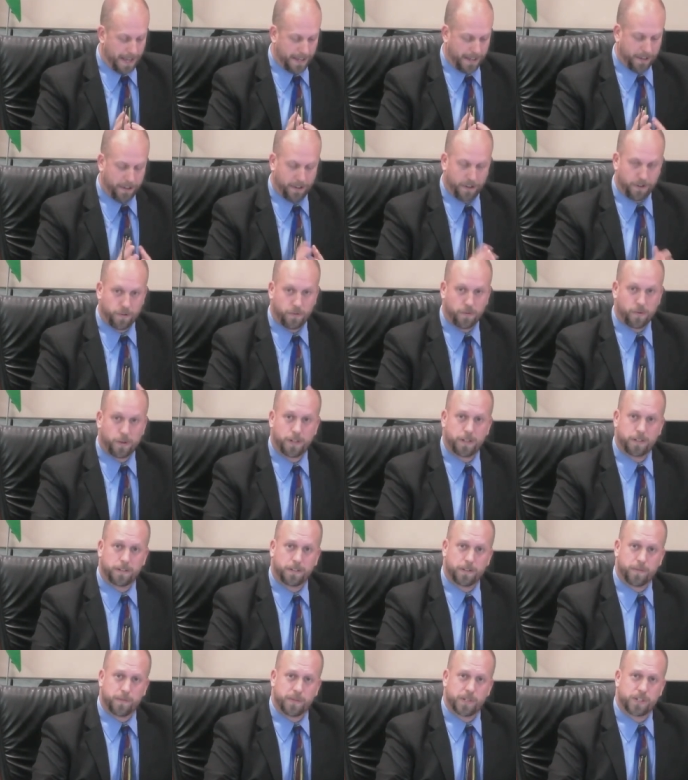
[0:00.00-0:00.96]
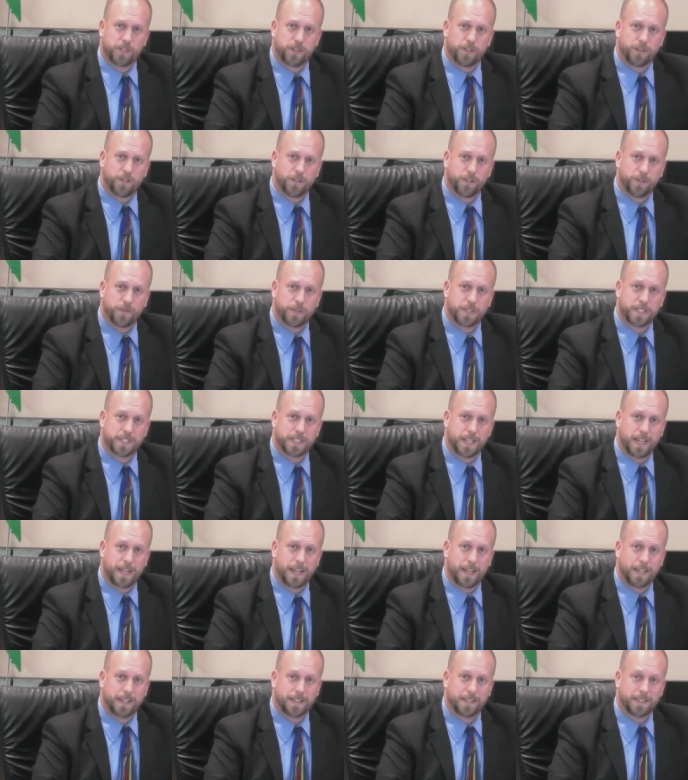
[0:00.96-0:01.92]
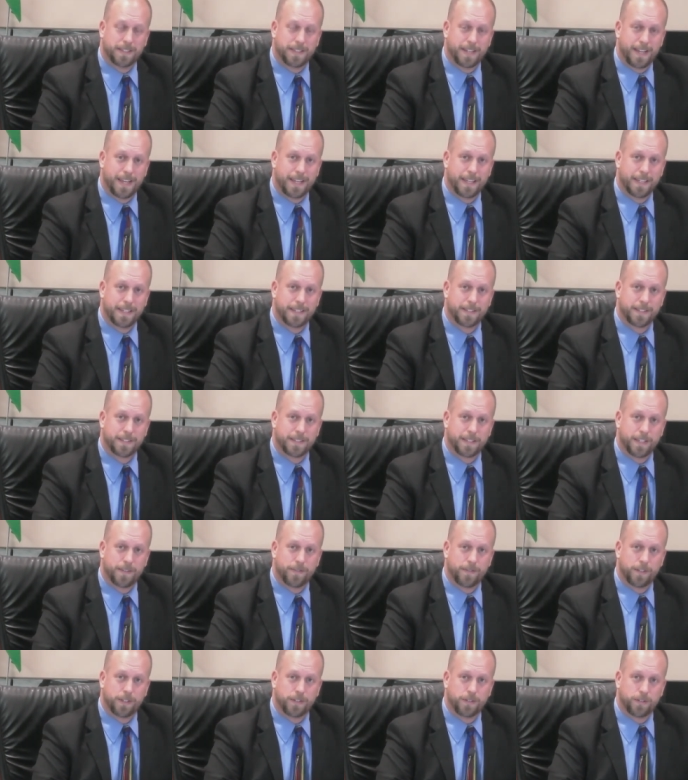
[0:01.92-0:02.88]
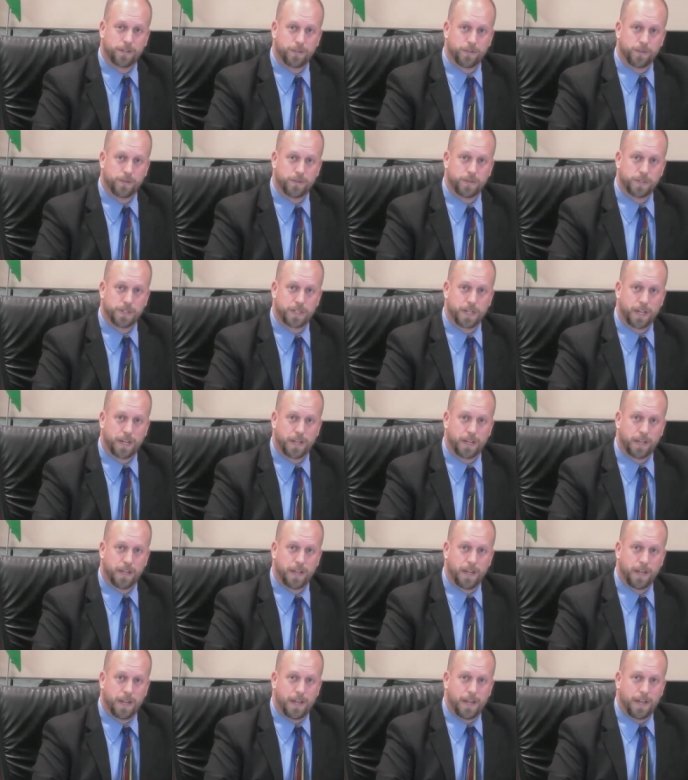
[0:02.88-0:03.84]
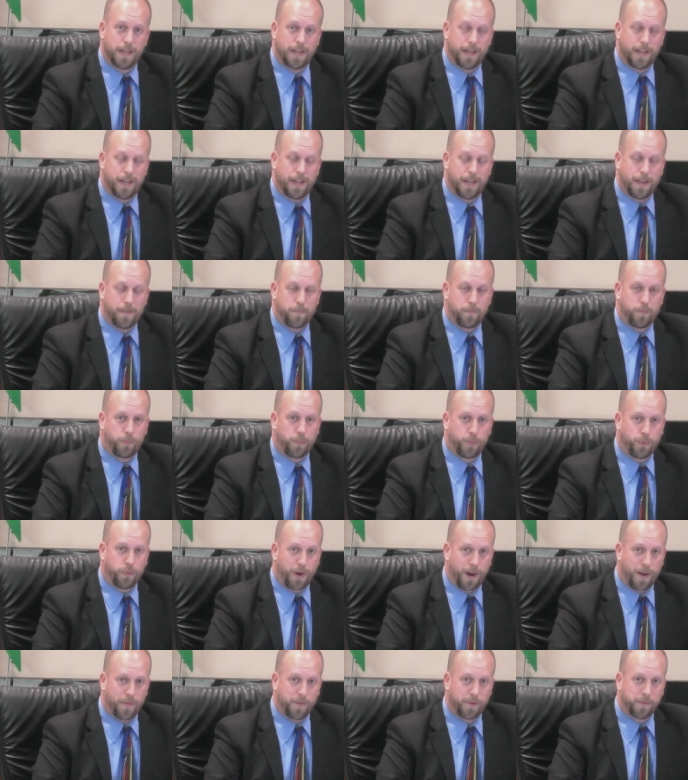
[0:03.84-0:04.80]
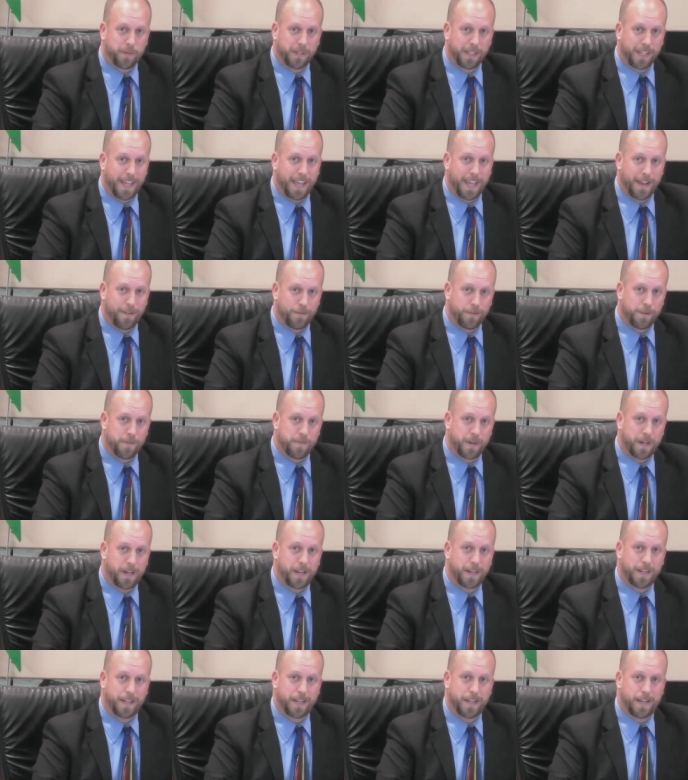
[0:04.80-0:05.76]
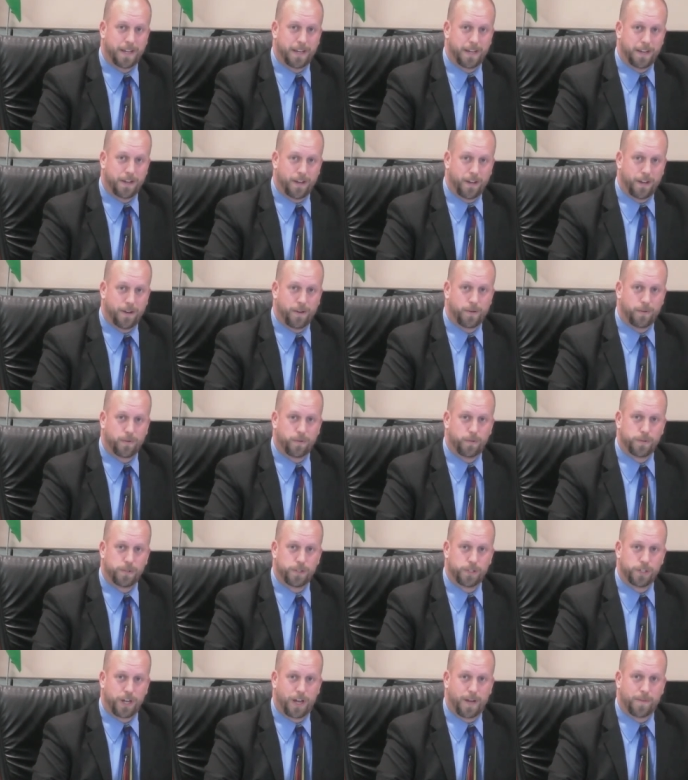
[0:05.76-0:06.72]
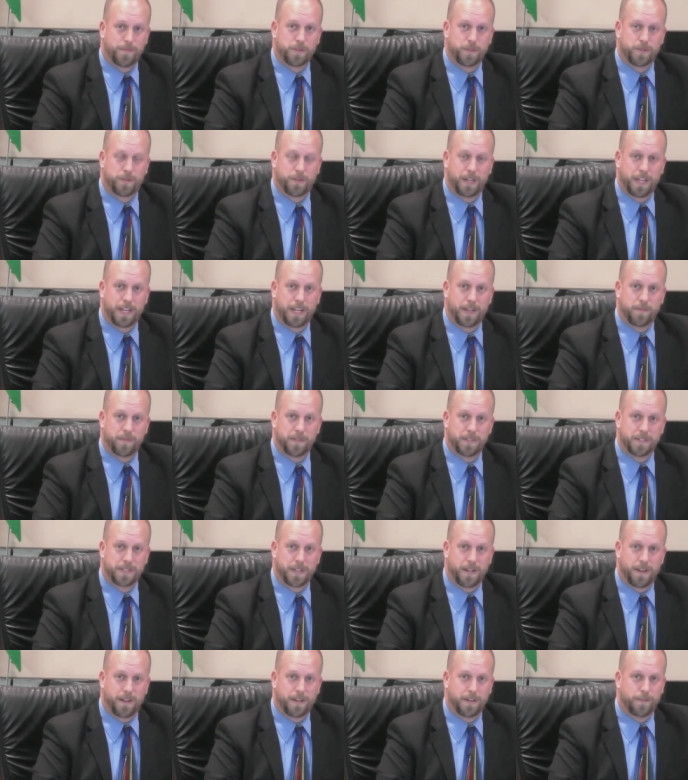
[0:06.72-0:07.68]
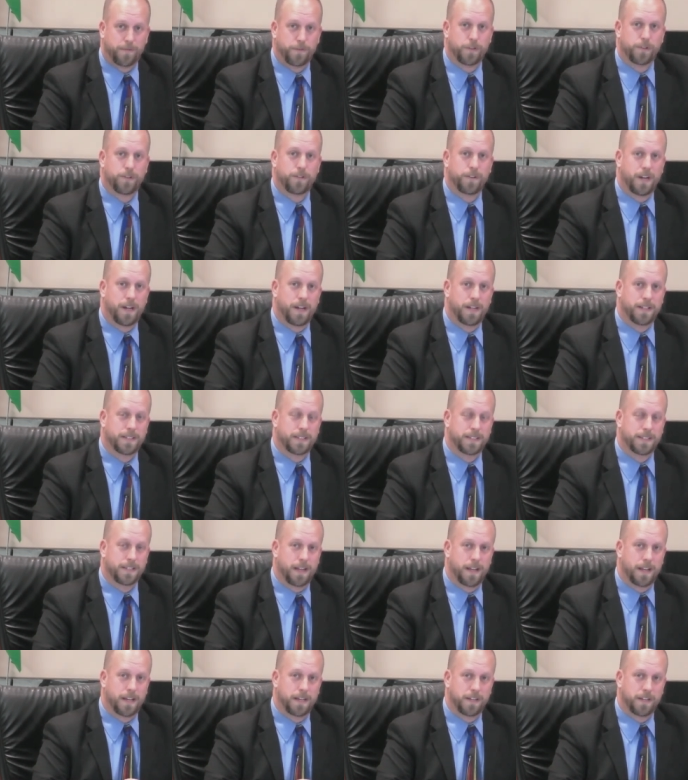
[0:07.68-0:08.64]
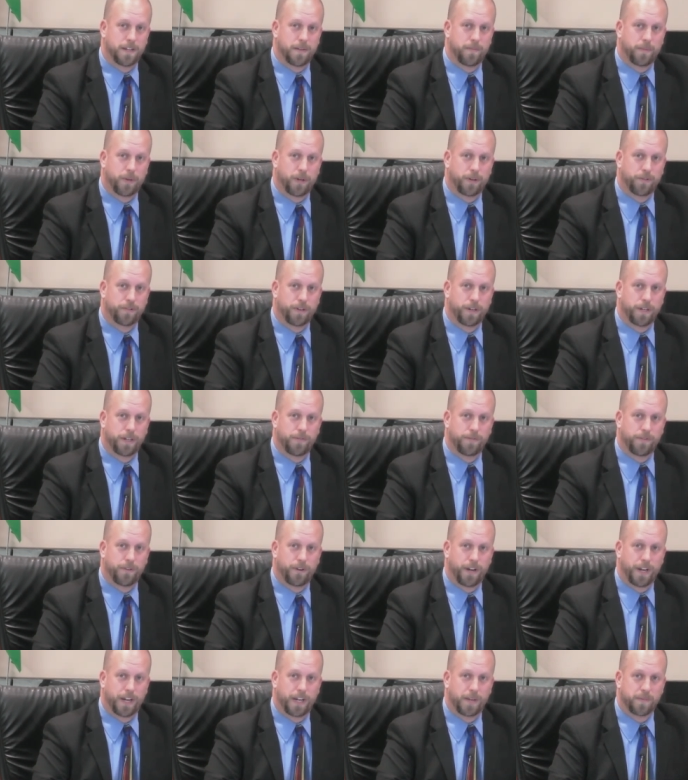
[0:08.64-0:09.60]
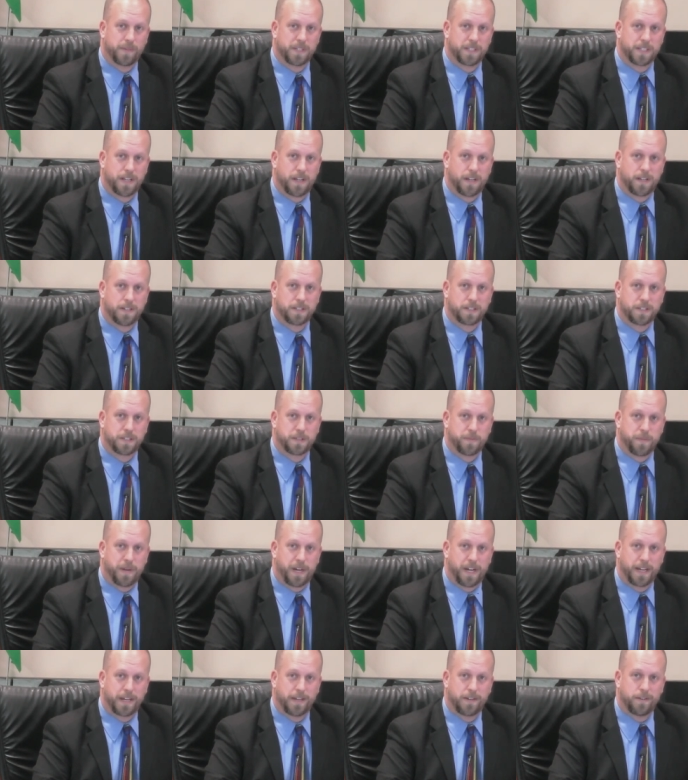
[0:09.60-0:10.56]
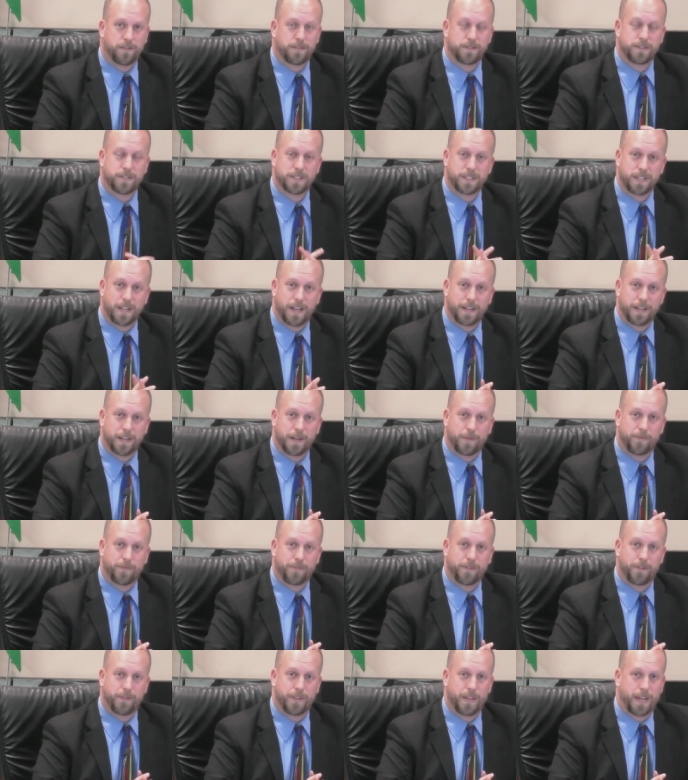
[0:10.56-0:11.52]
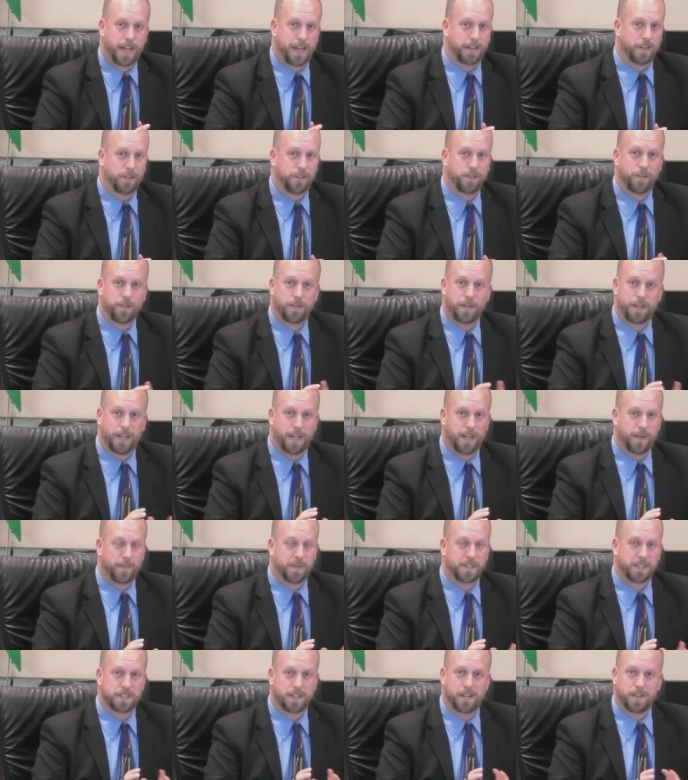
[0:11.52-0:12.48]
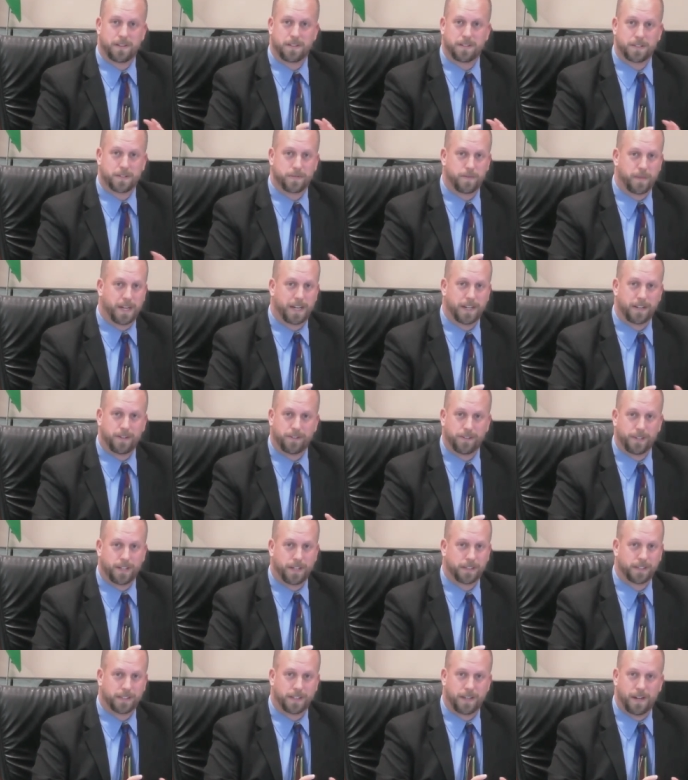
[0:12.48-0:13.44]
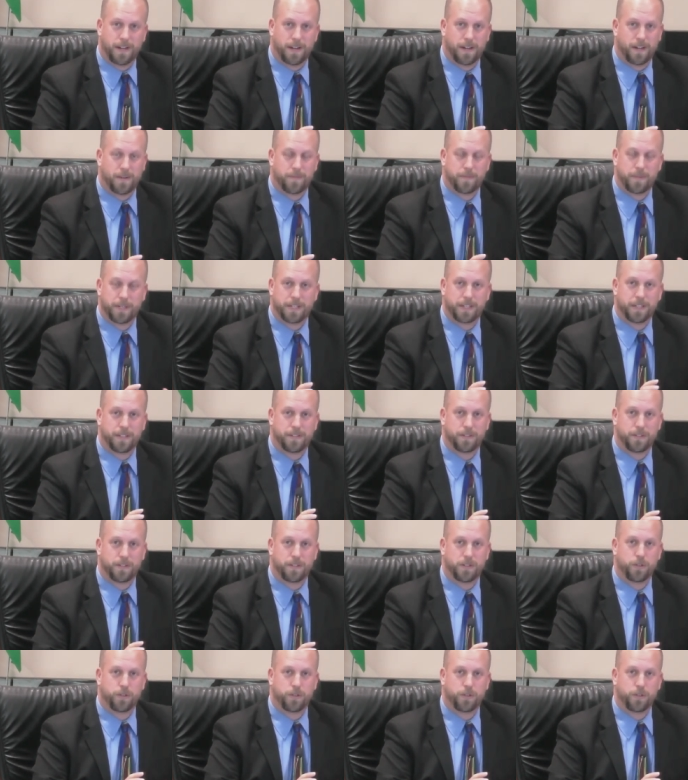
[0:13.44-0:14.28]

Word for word: echo what Commissioner Hewitt was saying. Today is Giving Tuesday probably everybody I know shops on Amazon. If you're not signed up already for Amazon Smile, sign up for that. You go to amazonsmile.com and